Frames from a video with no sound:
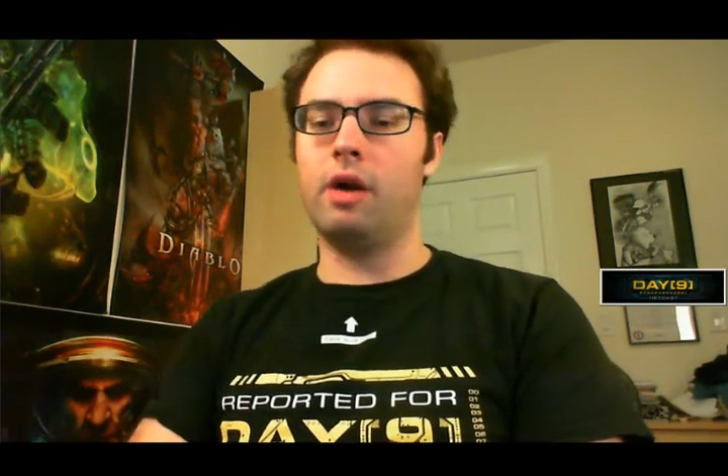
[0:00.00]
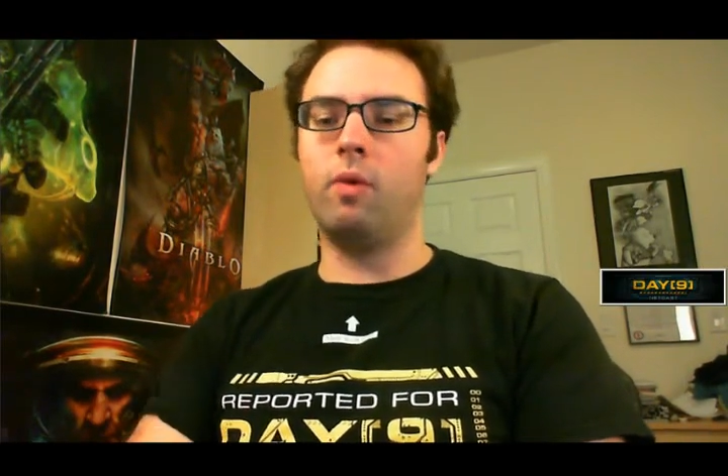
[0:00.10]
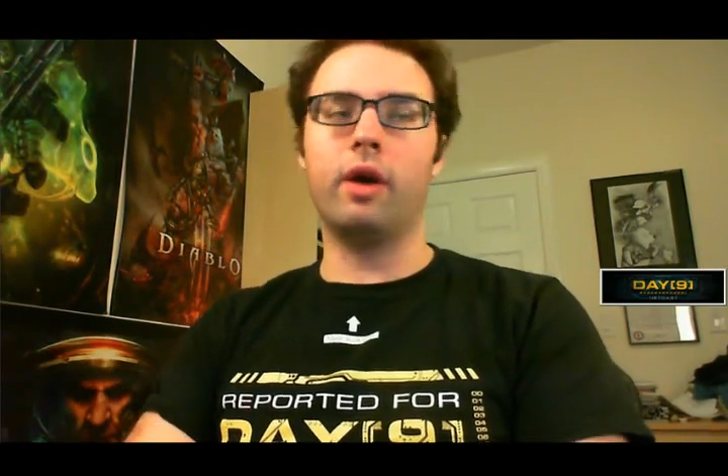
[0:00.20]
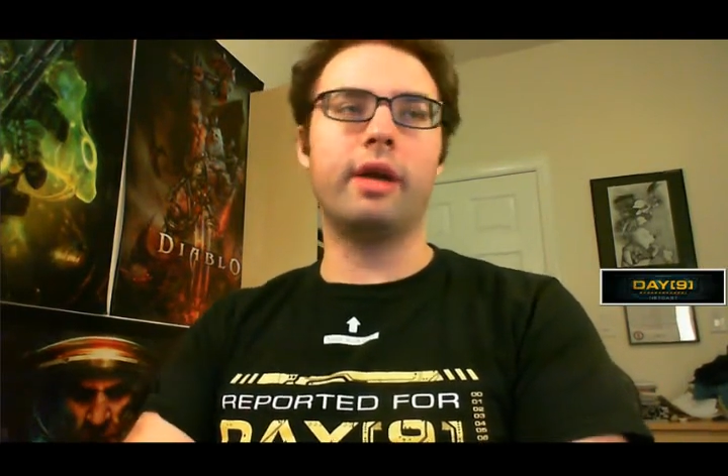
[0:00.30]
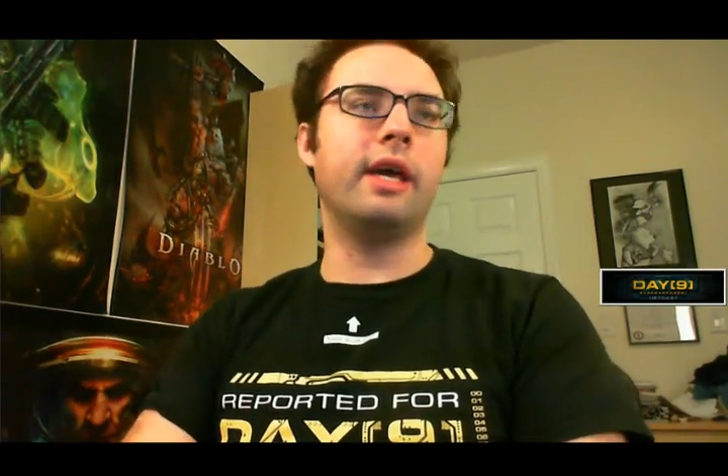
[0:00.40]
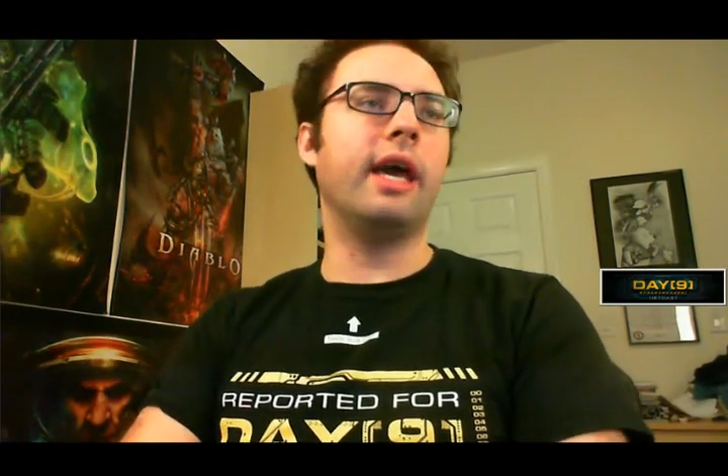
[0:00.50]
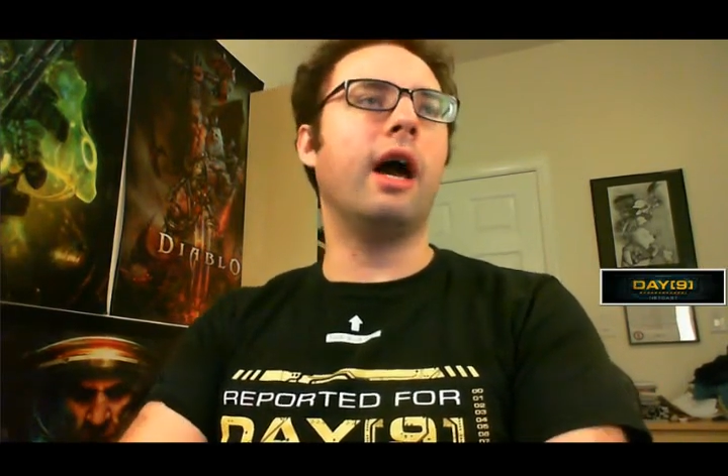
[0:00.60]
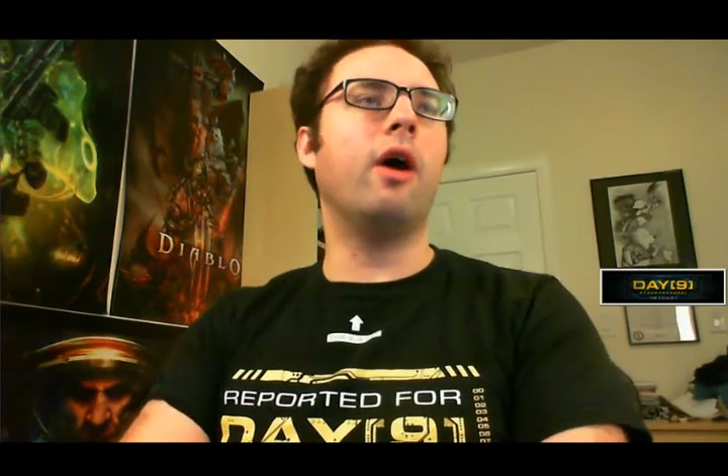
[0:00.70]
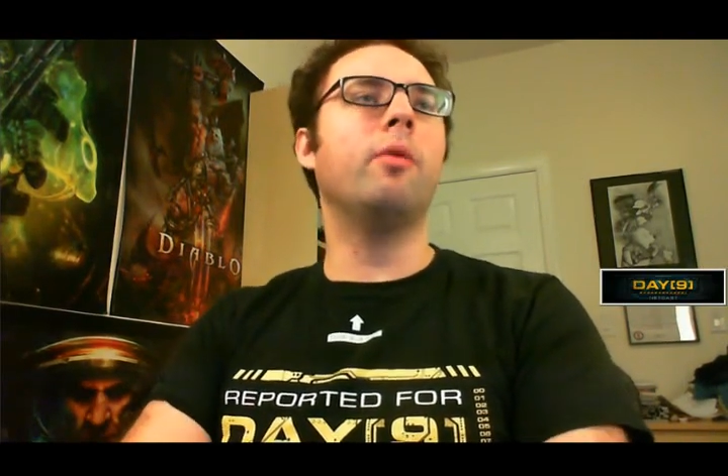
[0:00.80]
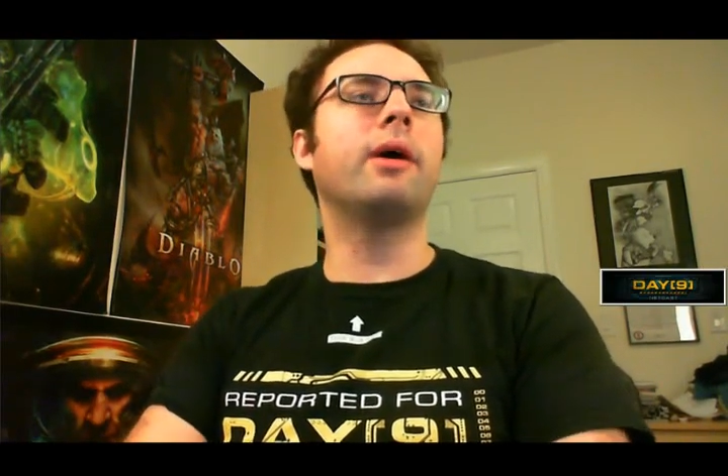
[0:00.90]
not working
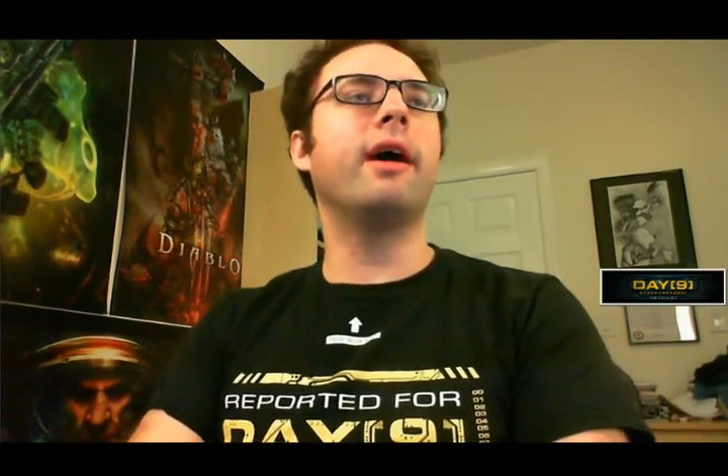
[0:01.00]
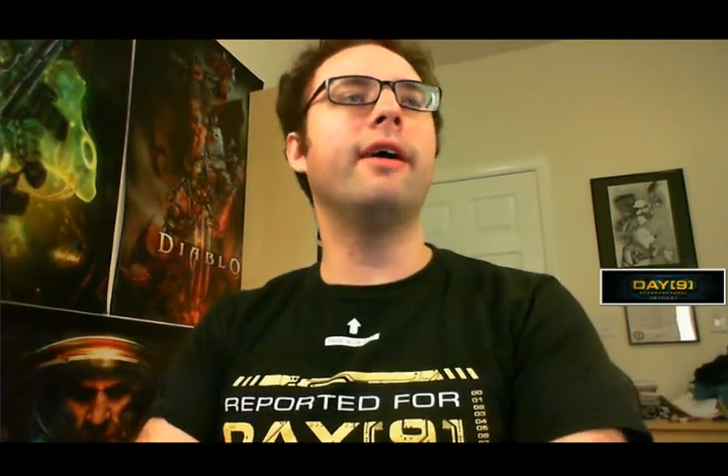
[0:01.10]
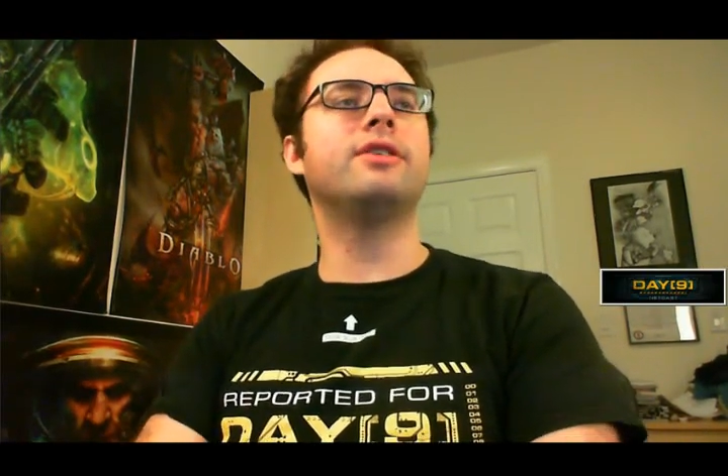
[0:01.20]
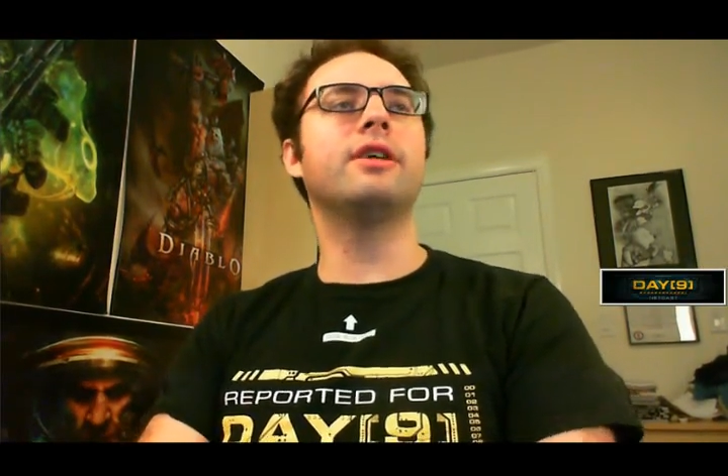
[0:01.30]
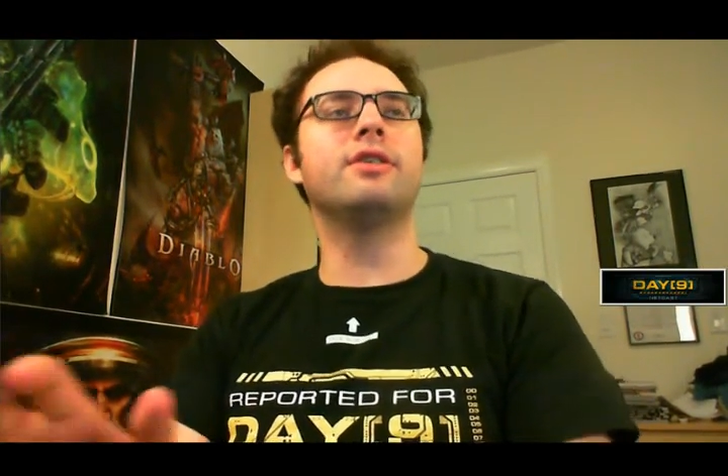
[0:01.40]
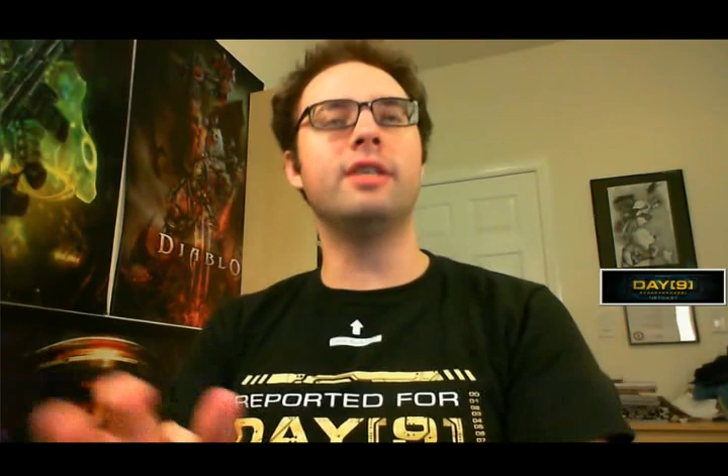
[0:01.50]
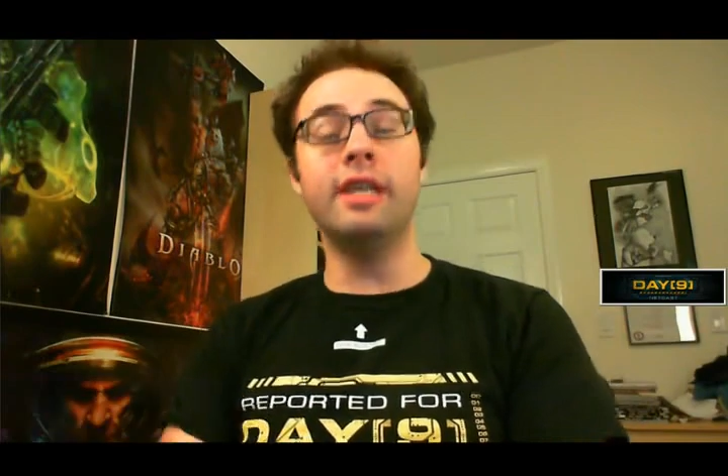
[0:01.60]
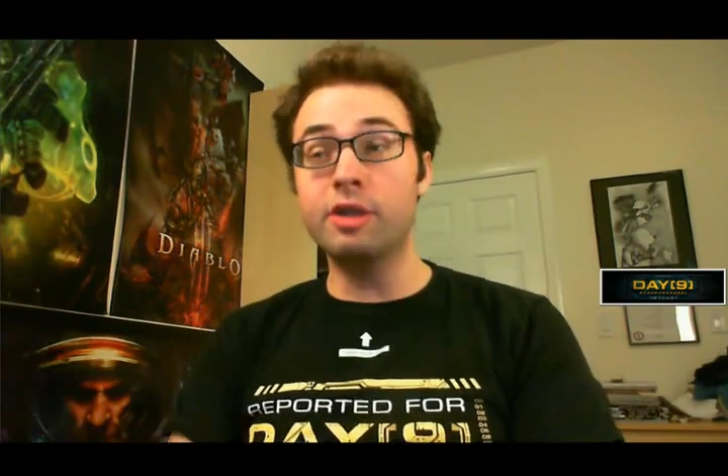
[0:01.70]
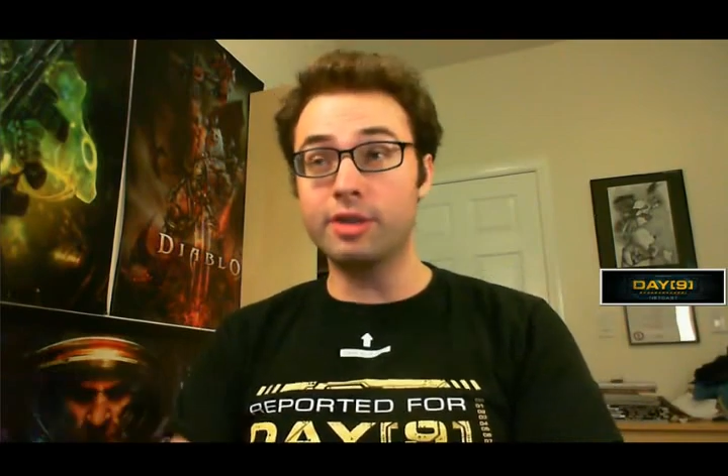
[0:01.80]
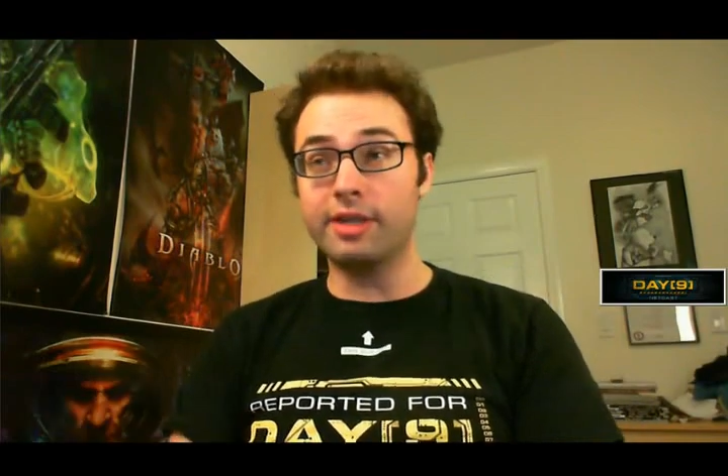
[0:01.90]
out, because there's
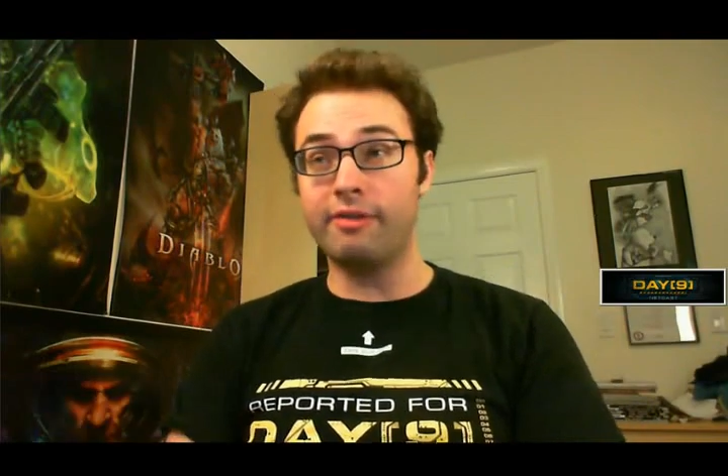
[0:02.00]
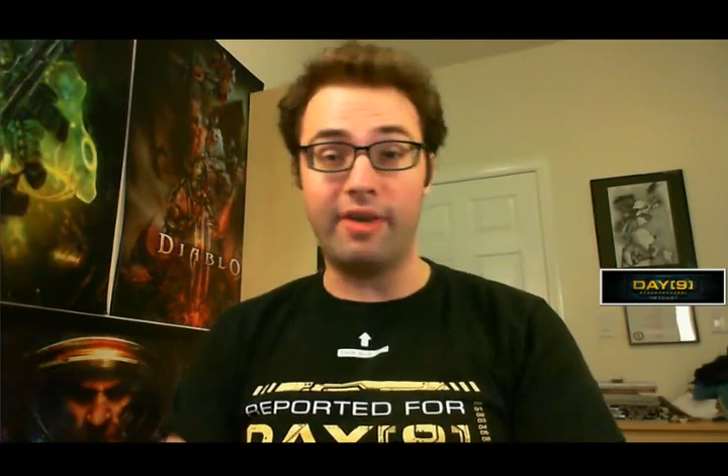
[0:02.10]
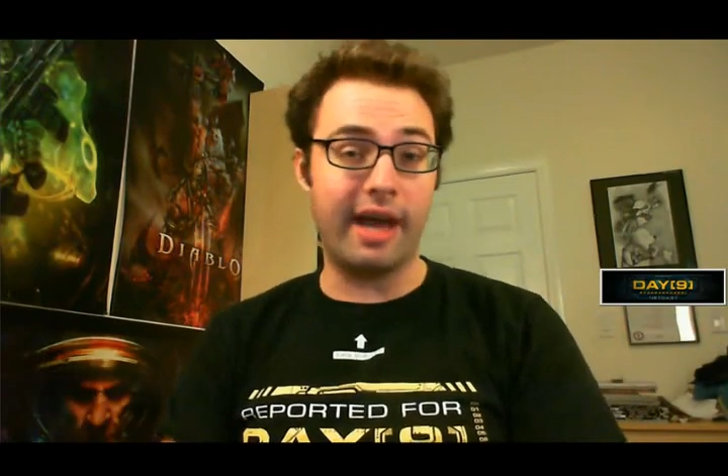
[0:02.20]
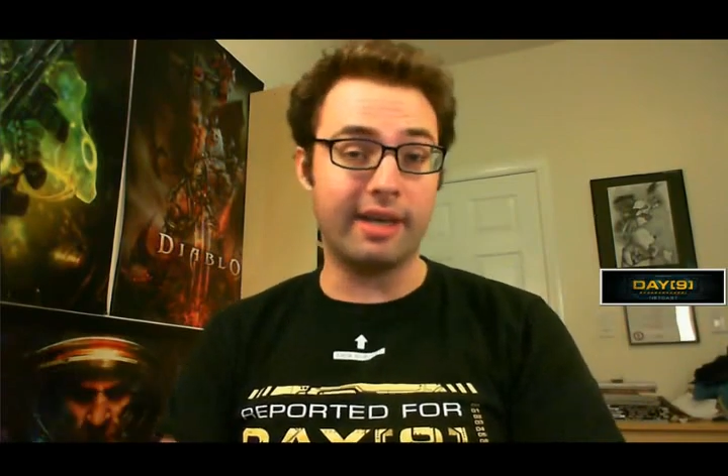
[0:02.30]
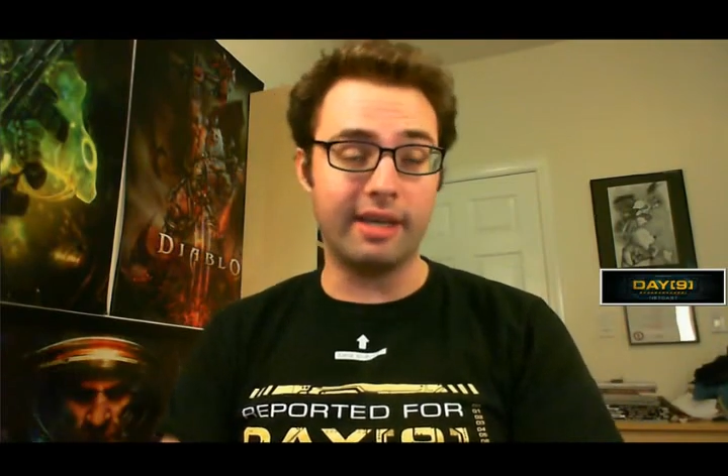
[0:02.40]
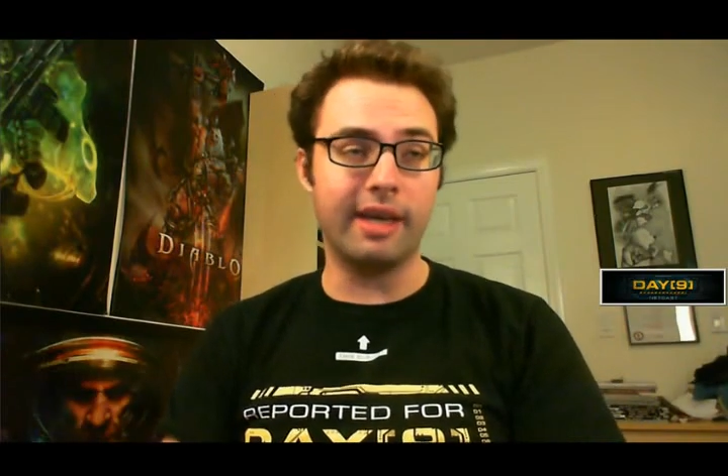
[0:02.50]
an interesting fact,